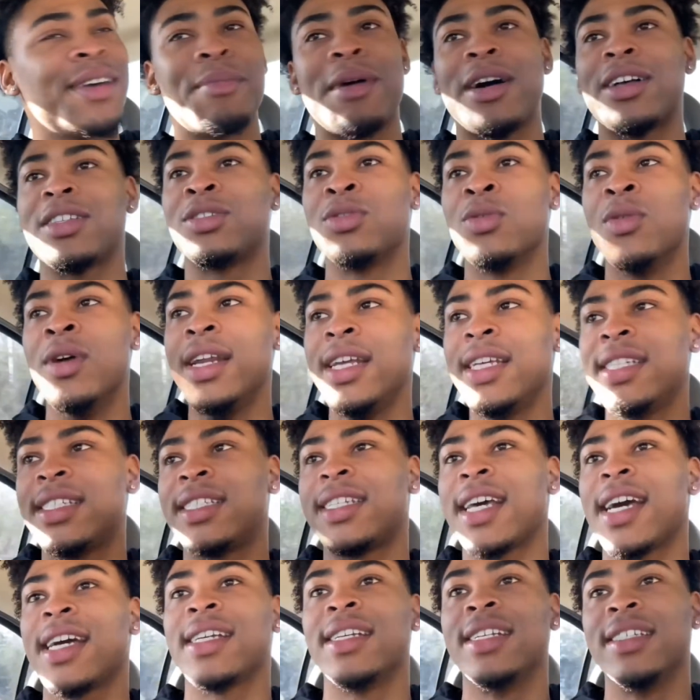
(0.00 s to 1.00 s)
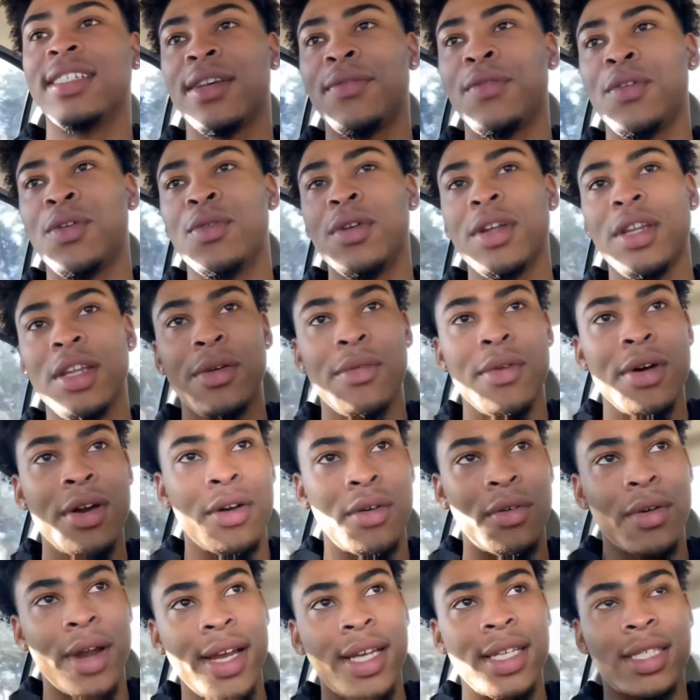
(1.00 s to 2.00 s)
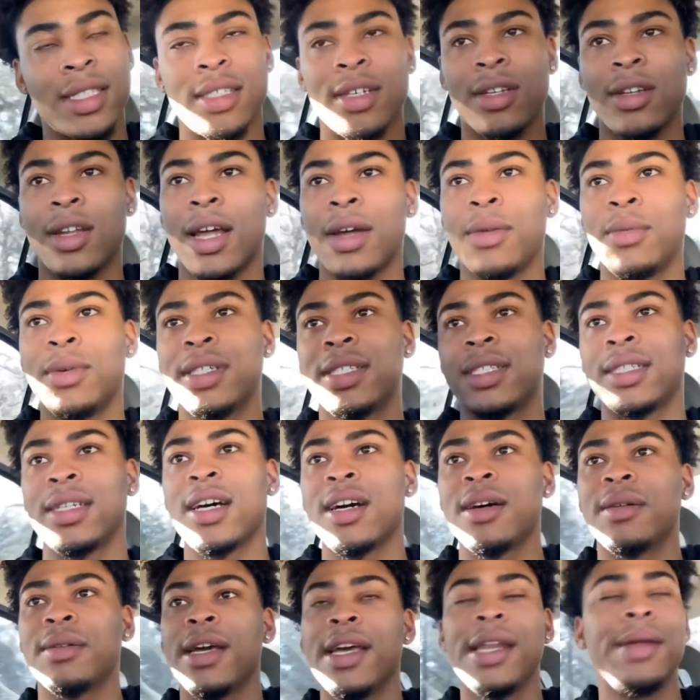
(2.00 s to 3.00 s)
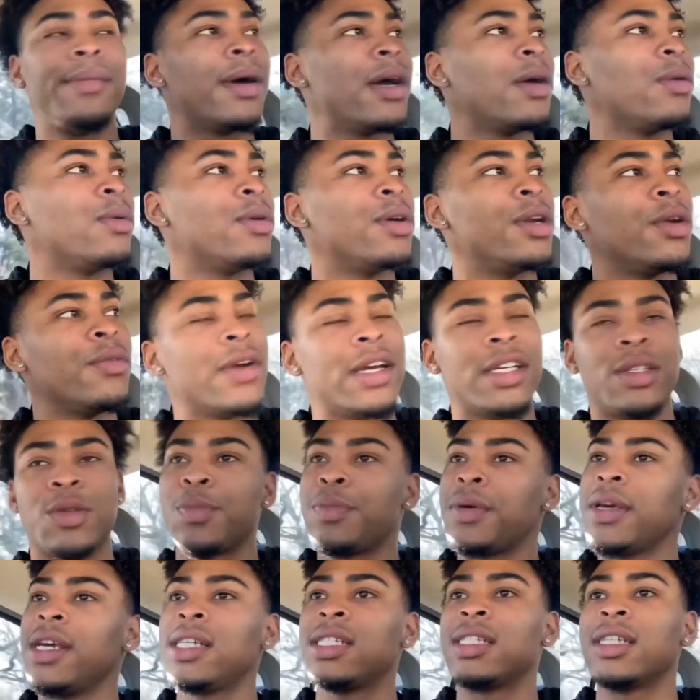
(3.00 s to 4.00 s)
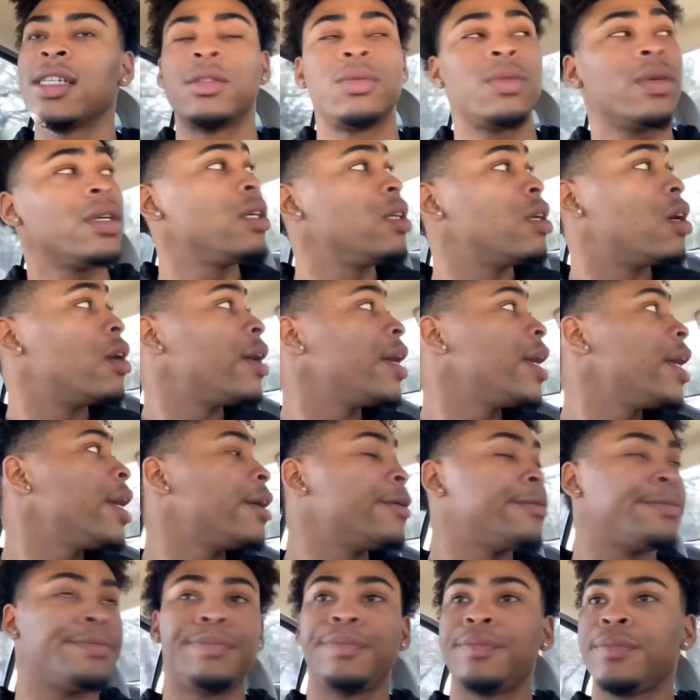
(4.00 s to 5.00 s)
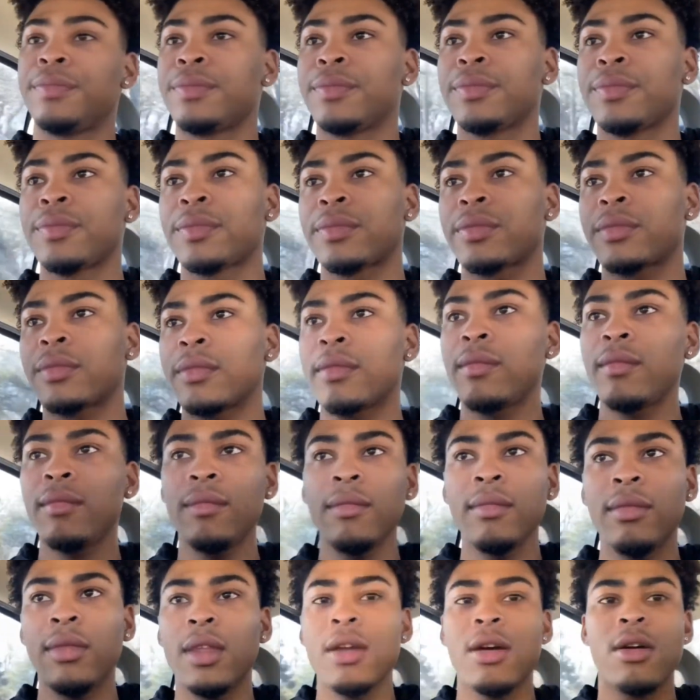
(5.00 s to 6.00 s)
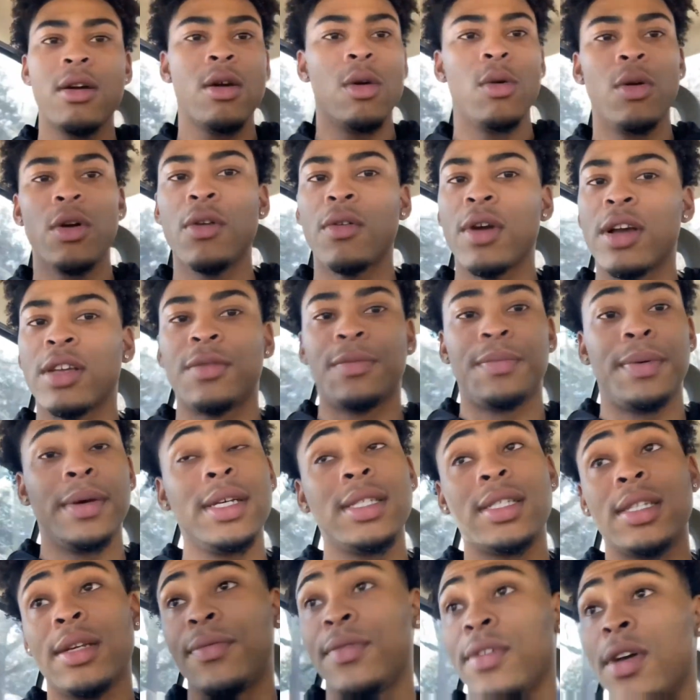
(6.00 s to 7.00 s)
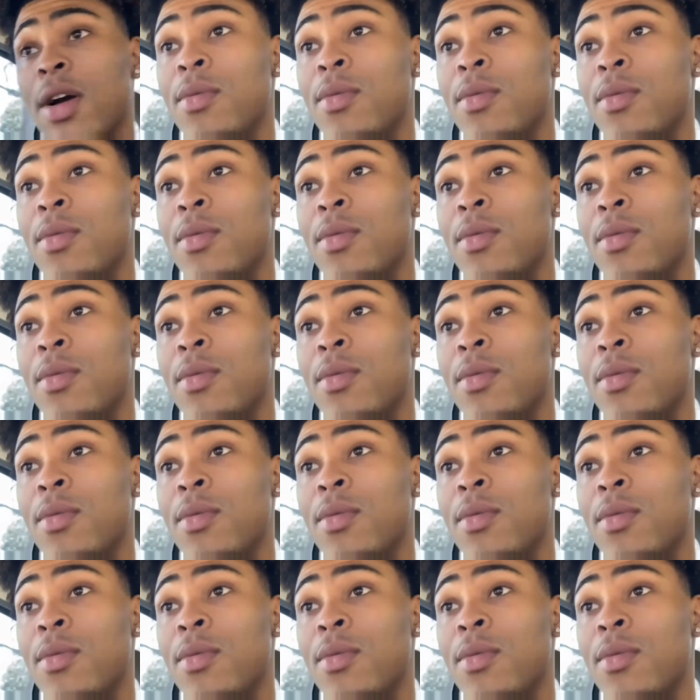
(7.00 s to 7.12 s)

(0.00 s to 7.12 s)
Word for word: 20 seconds if you really want to race. So like, what's up? Anybody want to race with pink slips? We can go ahead. We can race with pink slips if y'all want